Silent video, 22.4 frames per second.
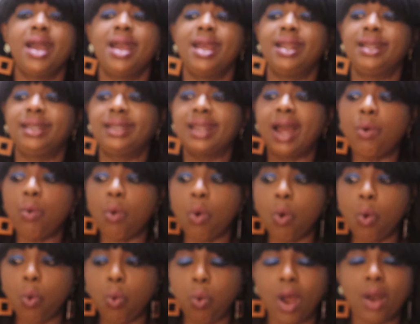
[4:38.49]
and that
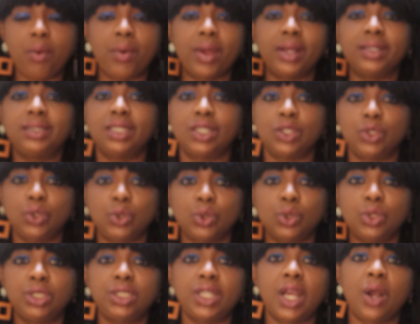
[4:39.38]
will warrant a
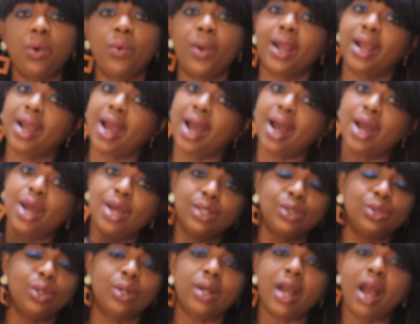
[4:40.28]
social worker
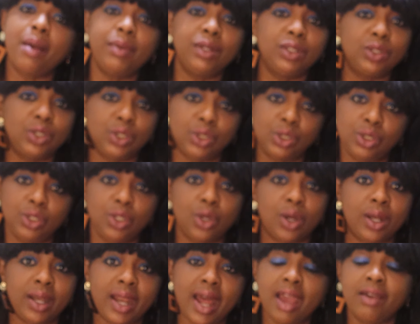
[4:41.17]
to come into
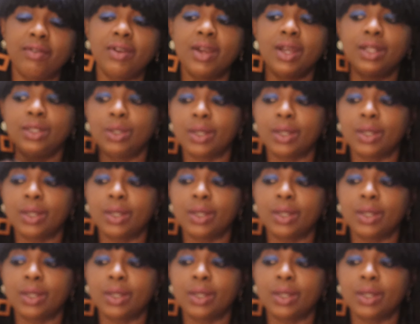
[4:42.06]
your life,